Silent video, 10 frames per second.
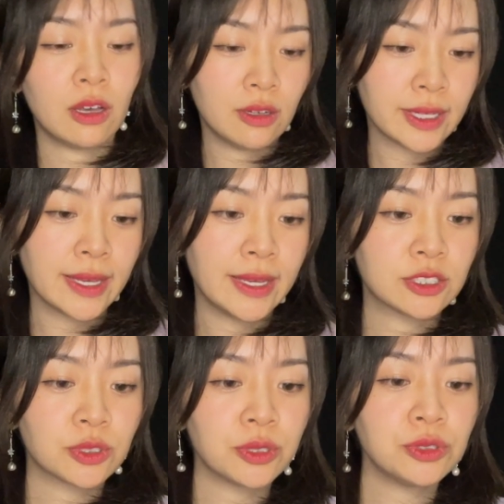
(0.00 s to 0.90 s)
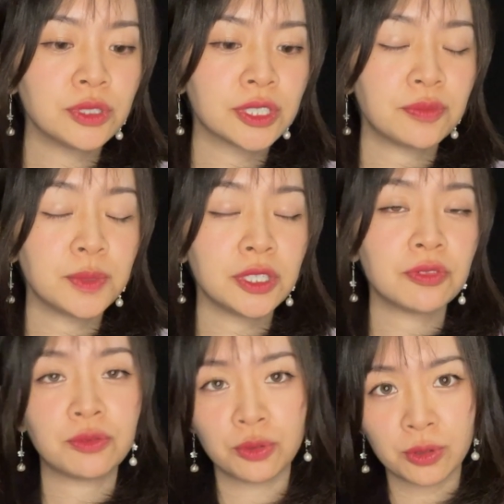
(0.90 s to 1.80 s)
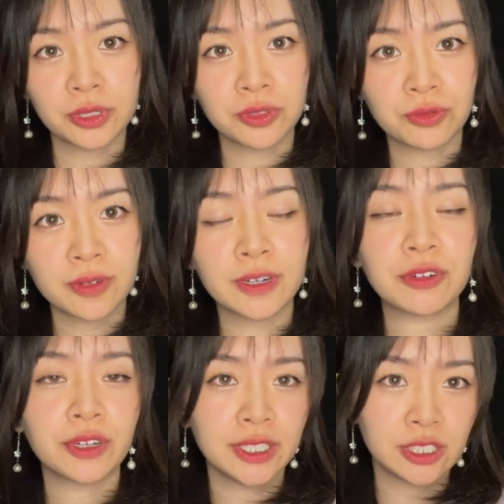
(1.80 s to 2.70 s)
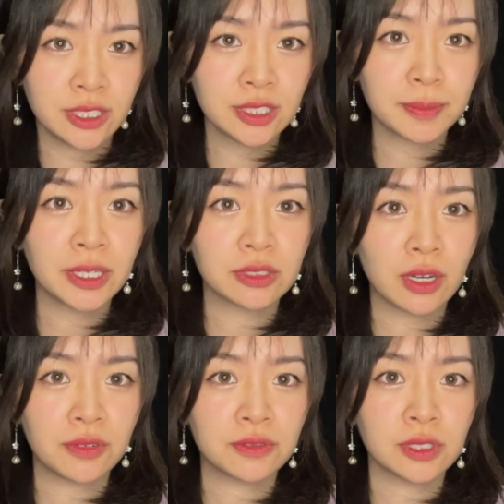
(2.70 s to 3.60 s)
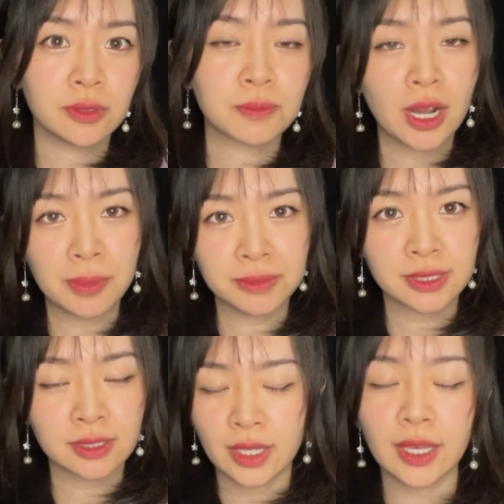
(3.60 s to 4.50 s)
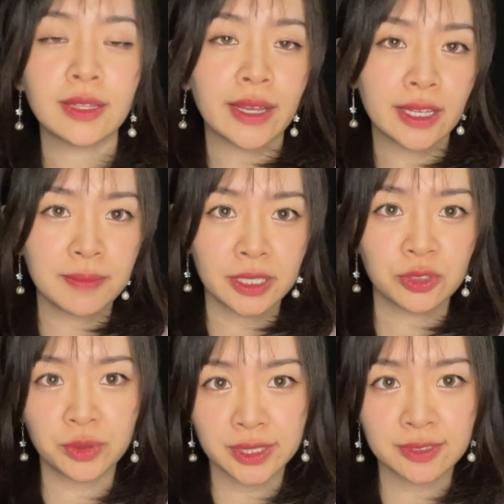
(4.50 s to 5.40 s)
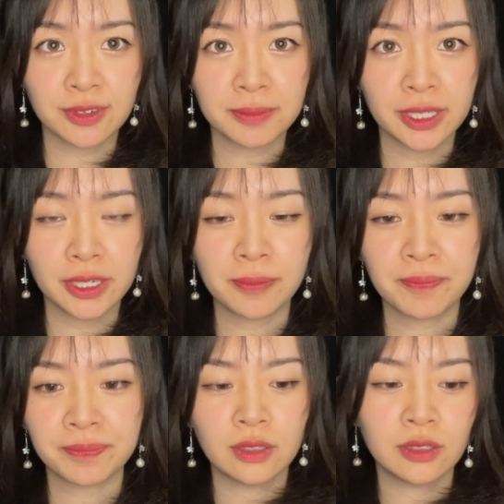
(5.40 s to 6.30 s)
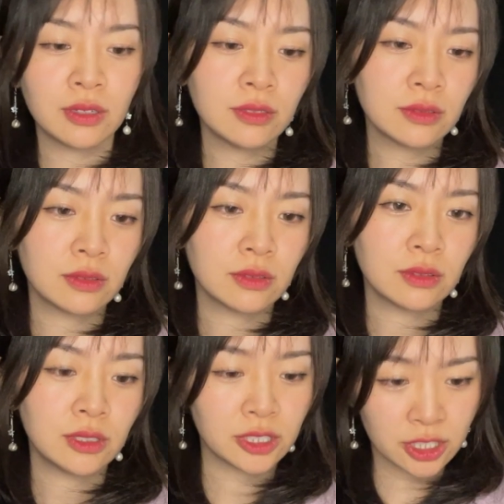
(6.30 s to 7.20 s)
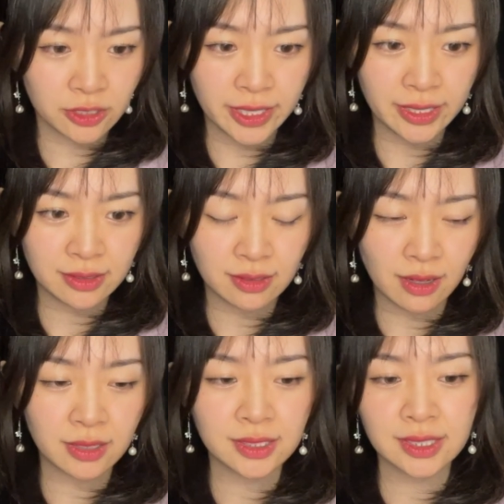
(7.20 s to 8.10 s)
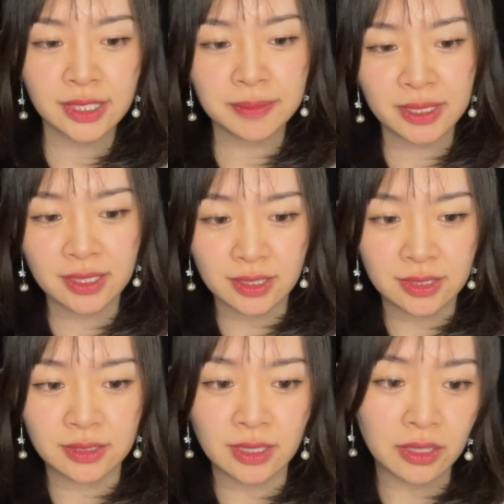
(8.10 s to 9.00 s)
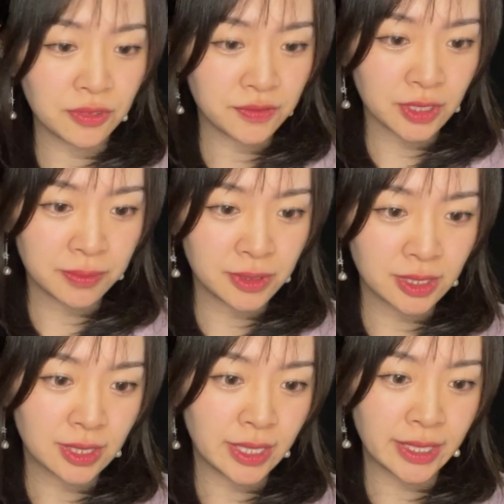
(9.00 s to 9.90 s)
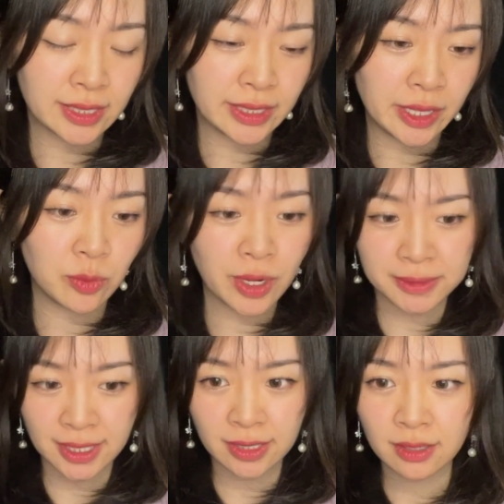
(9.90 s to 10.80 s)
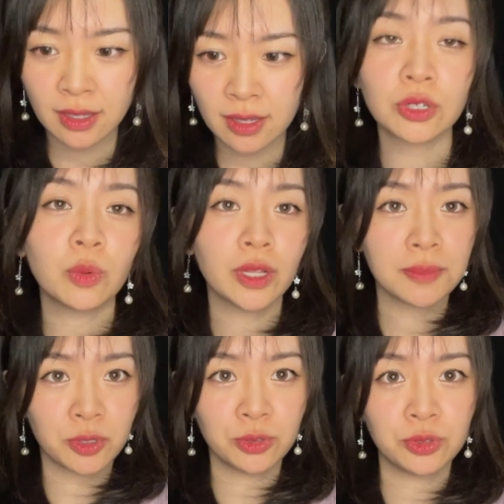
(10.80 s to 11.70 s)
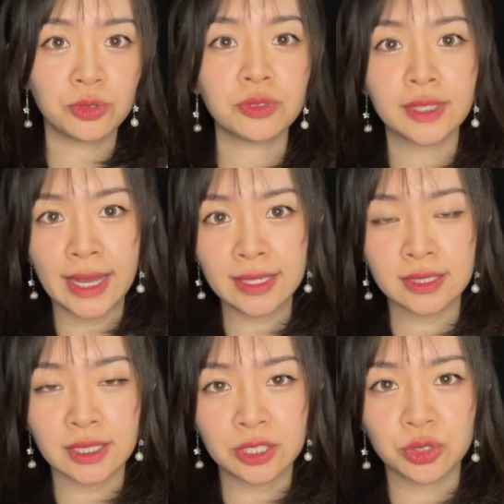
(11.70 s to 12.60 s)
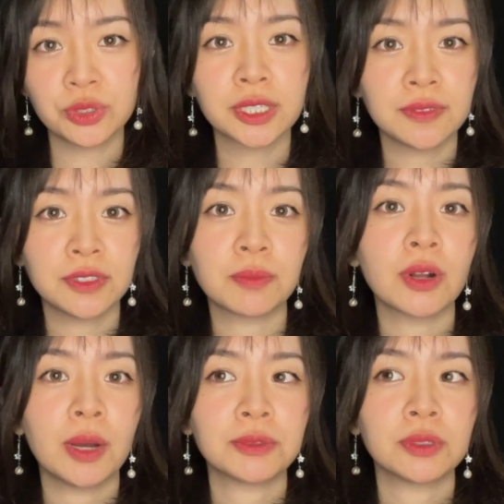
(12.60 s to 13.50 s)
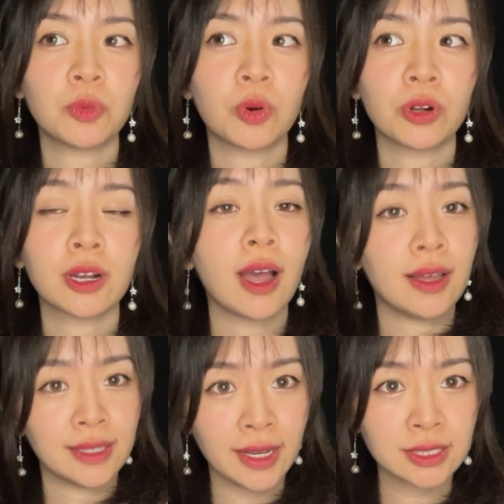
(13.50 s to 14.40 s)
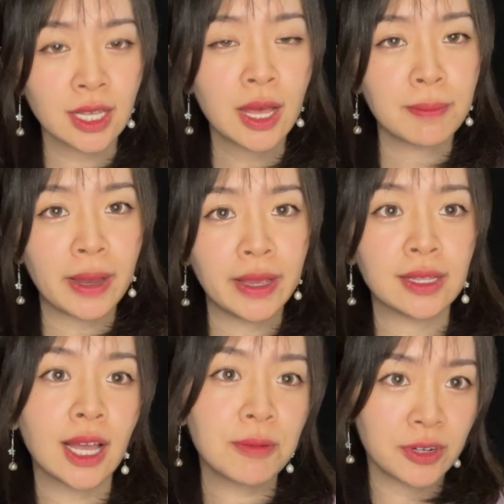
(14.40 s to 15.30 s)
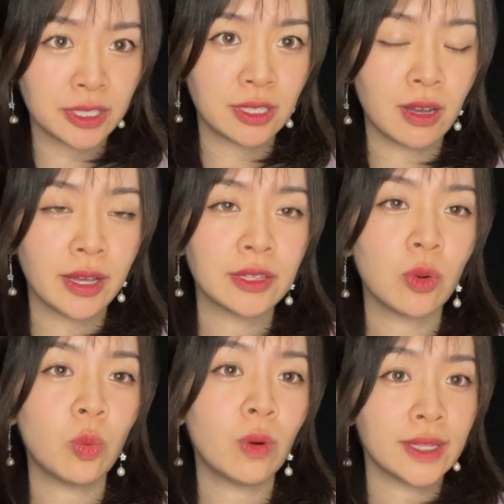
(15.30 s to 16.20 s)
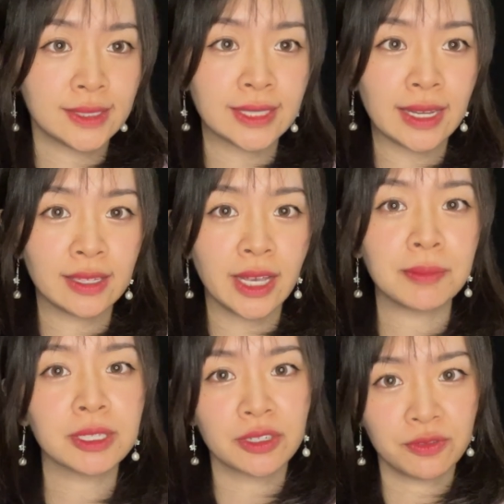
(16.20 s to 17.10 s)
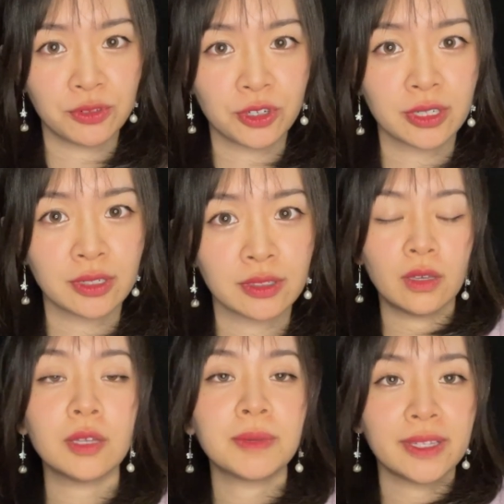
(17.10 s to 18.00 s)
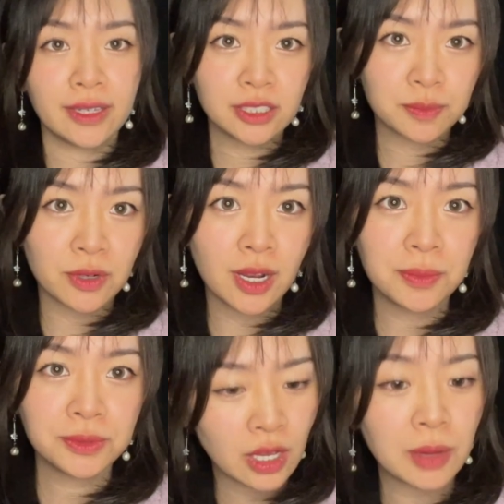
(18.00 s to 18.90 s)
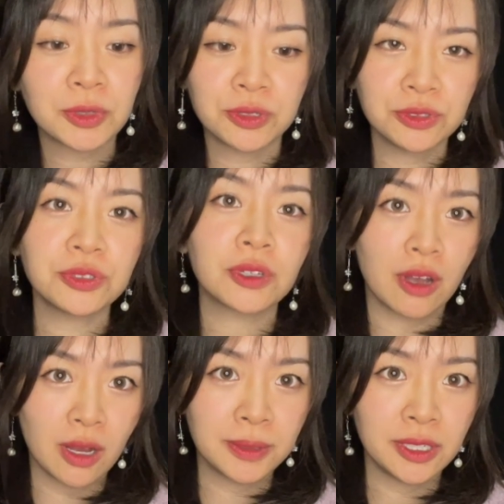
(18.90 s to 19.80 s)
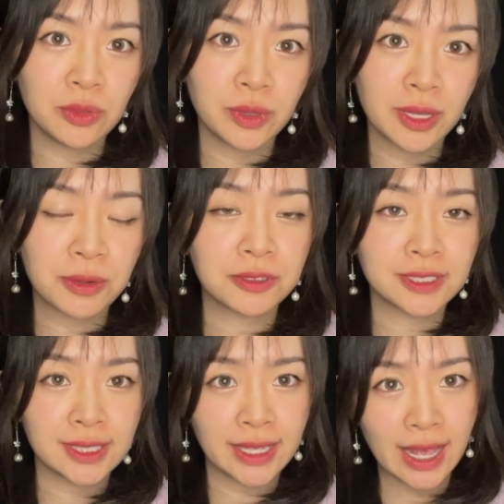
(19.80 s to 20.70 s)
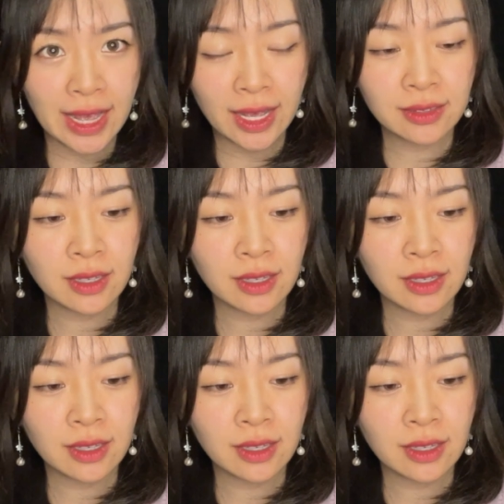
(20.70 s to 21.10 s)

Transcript: Okay, it's going to give me four different variations based off the prompts, and I can make tweaks from there. They don't look great, honestly, because none of them look like a website. So what I'm going to do next is to give the prompt more context by elaborating on what exactly I'm looking for. In my next prompt, I'm going to copy what I previously had,